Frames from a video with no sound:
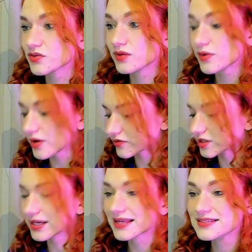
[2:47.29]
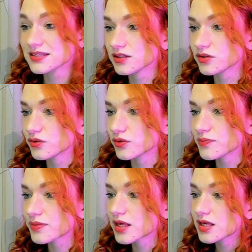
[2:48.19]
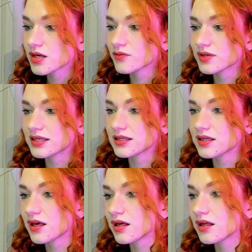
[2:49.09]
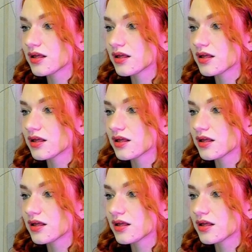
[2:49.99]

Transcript: So now after knight ce2, we,